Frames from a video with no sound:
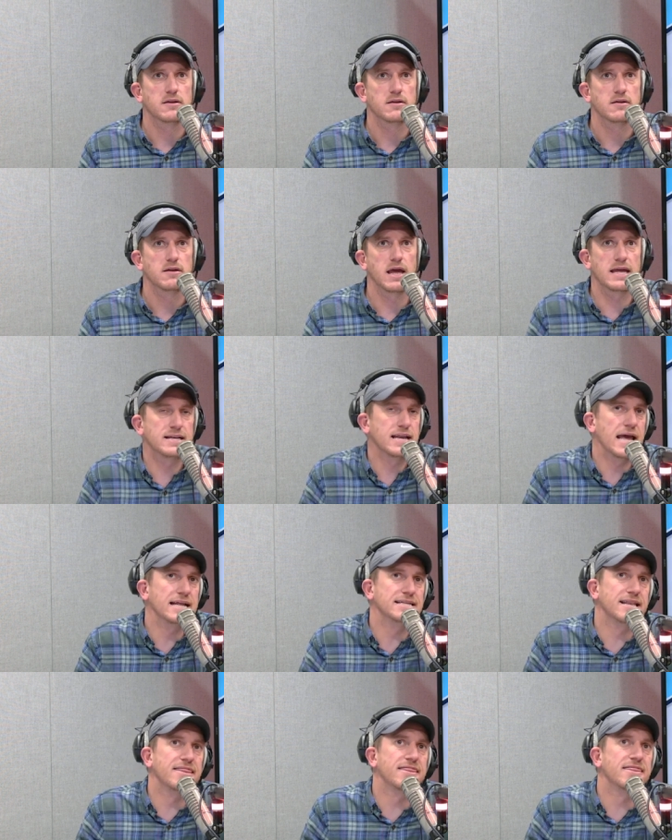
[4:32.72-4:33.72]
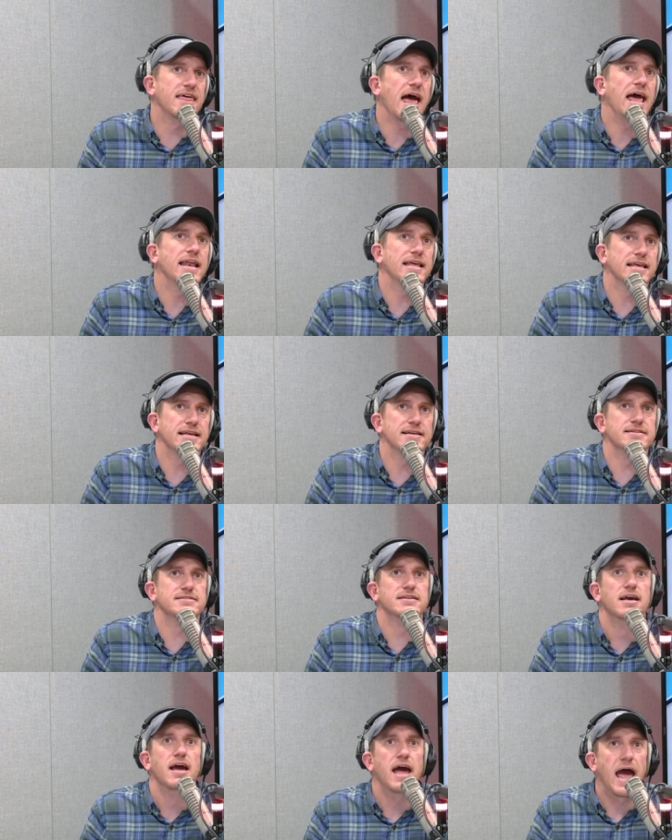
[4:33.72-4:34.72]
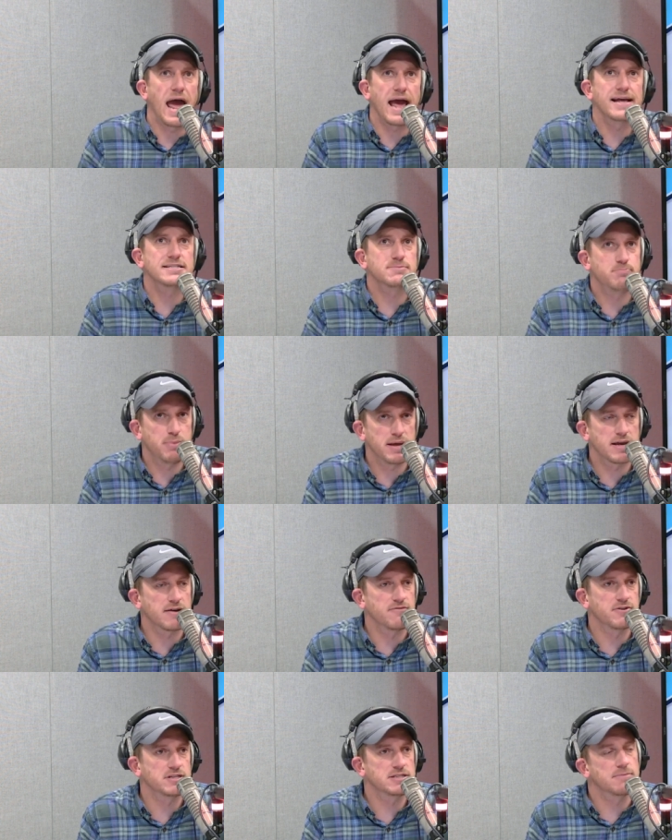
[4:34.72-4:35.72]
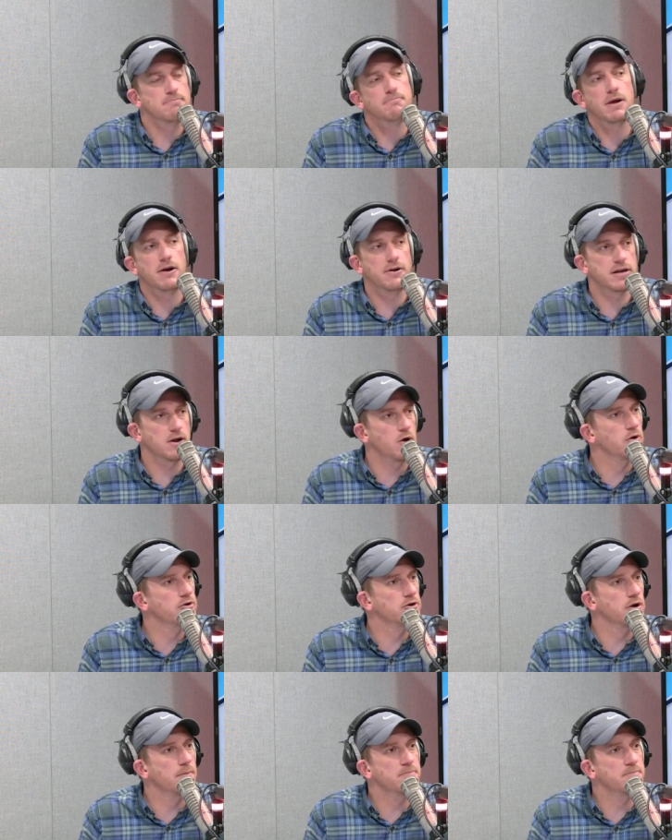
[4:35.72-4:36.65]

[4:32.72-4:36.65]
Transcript: And, and that is as big of a demerit on your